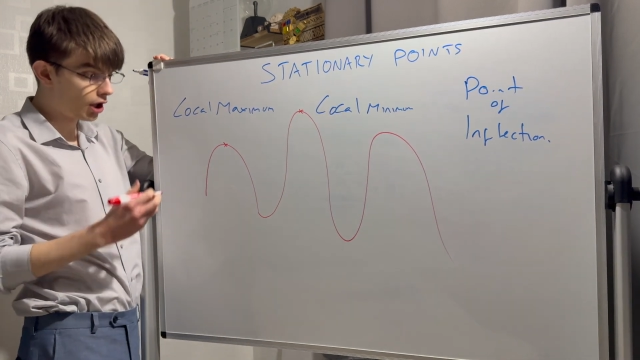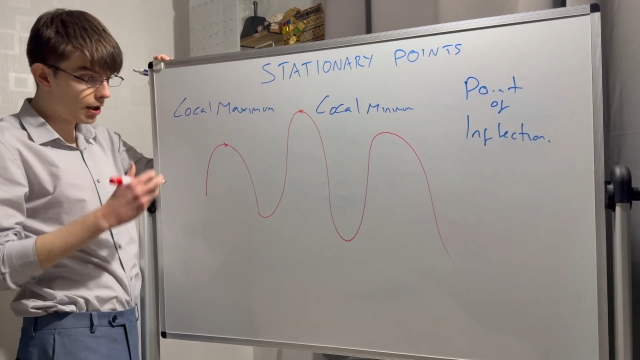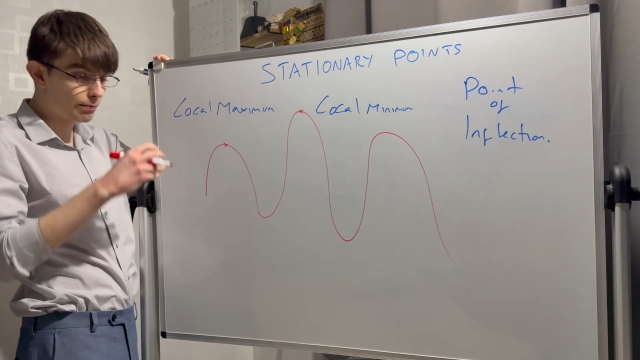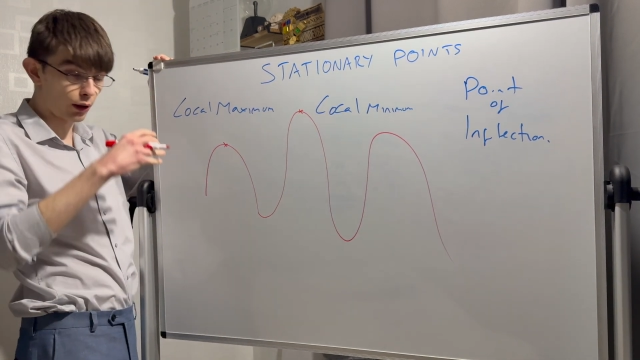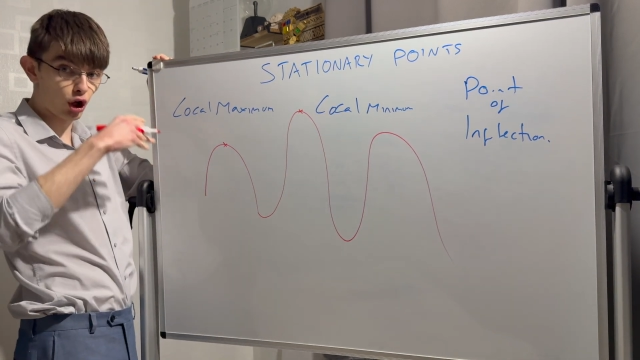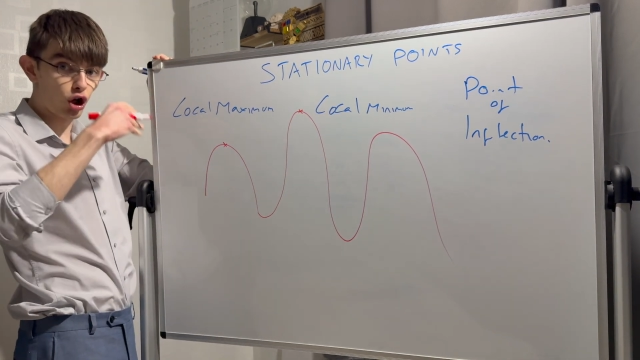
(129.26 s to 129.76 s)

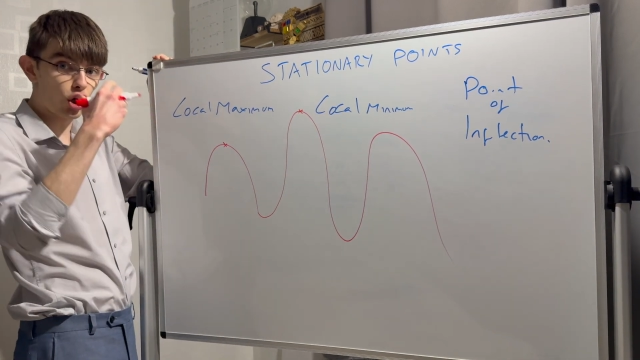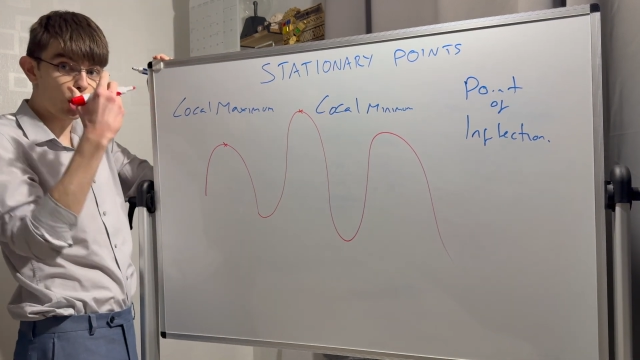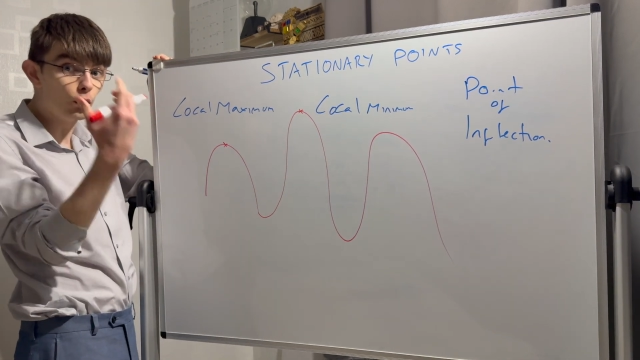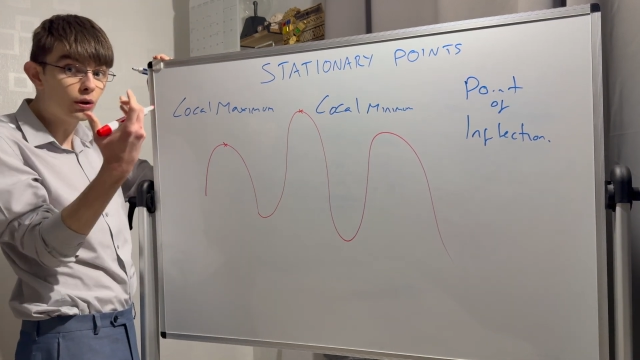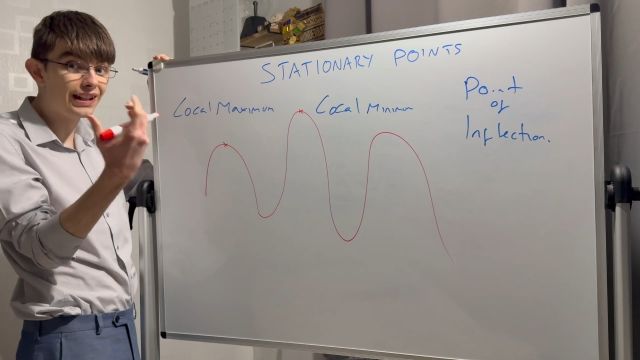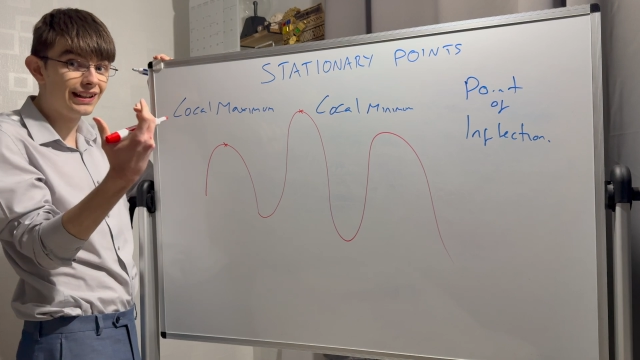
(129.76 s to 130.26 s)
But
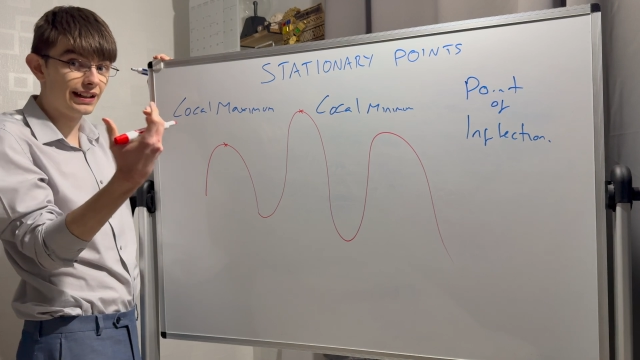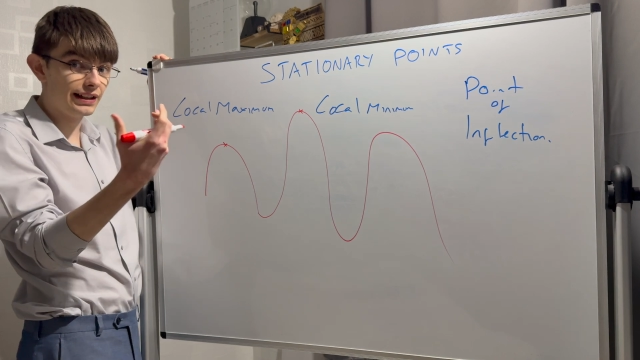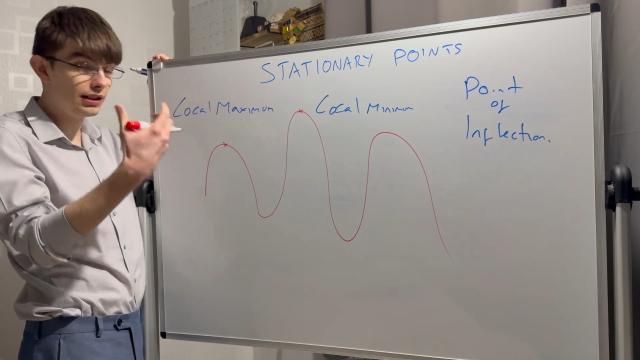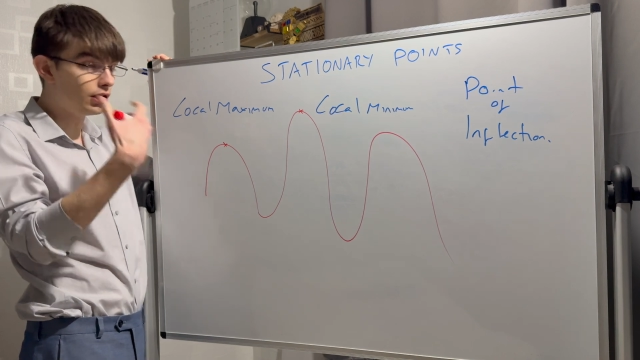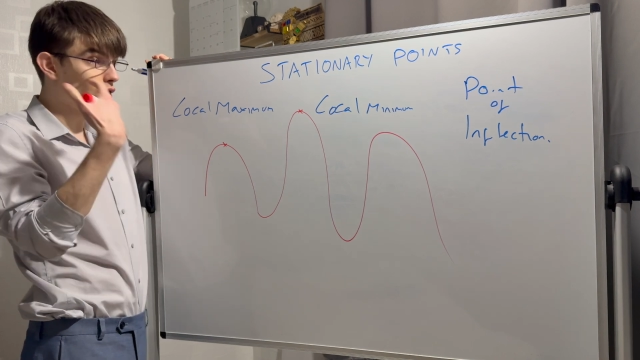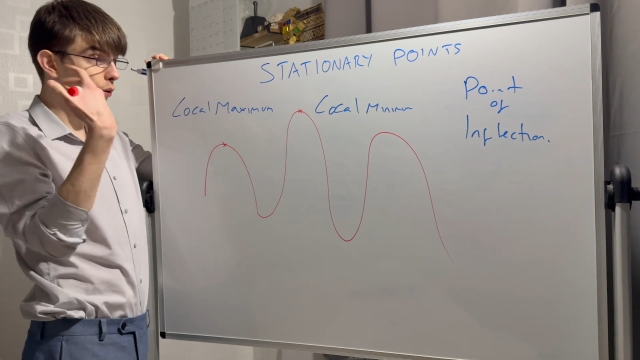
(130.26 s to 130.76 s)

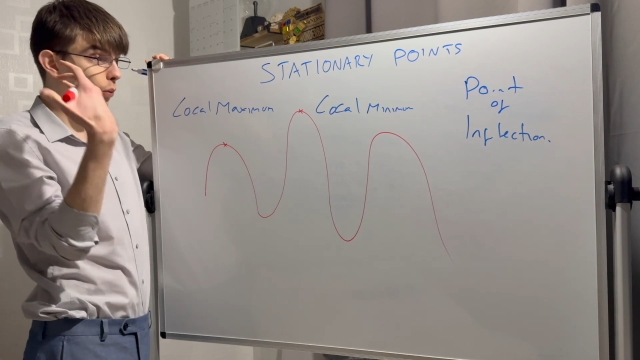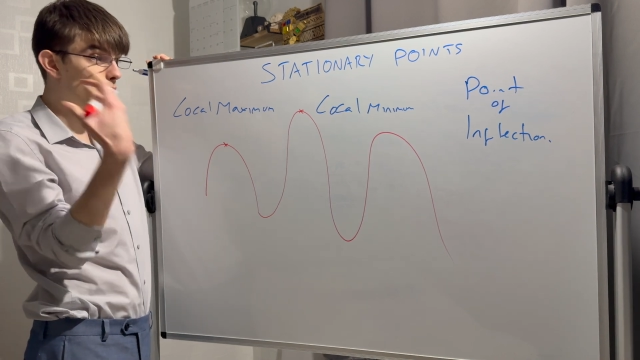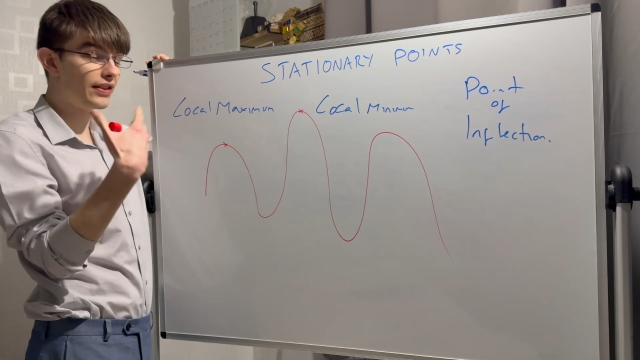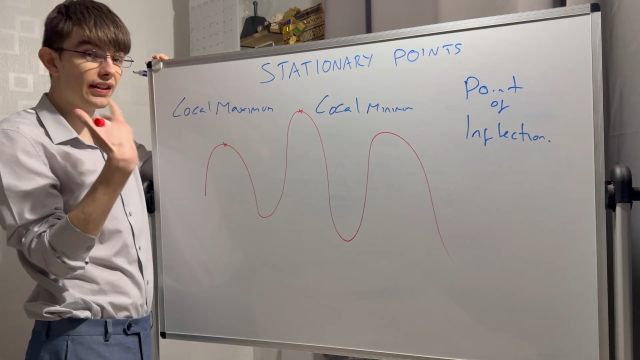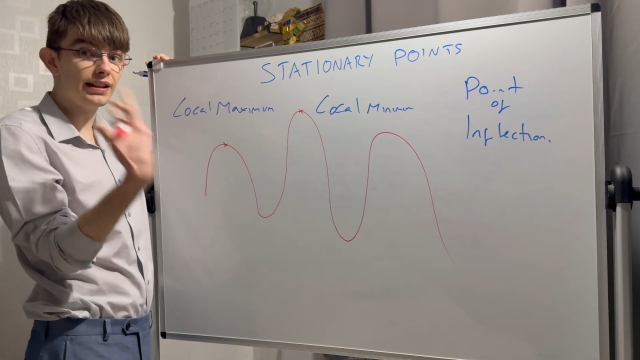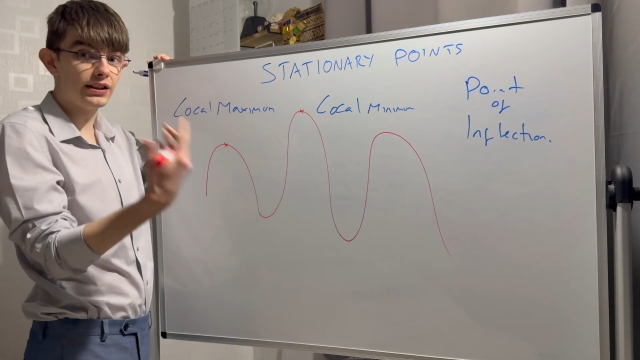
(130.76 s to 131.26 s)
locally,
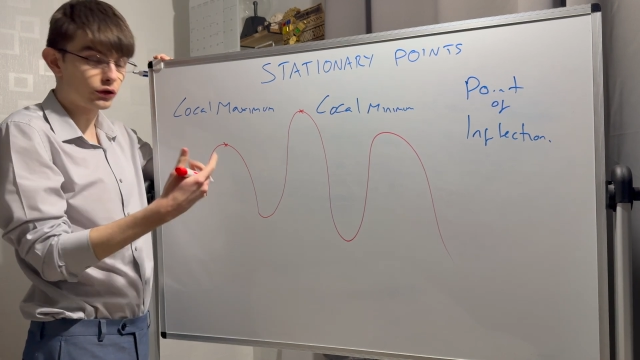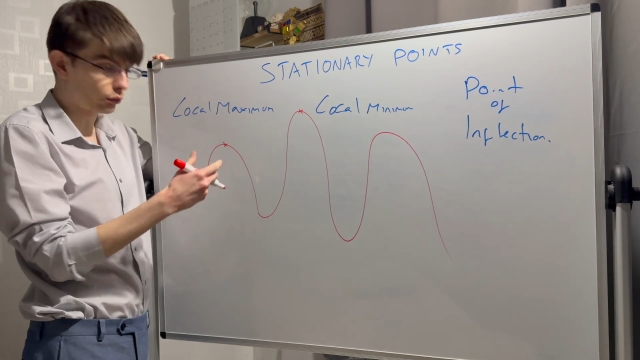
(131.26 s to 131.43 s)
within its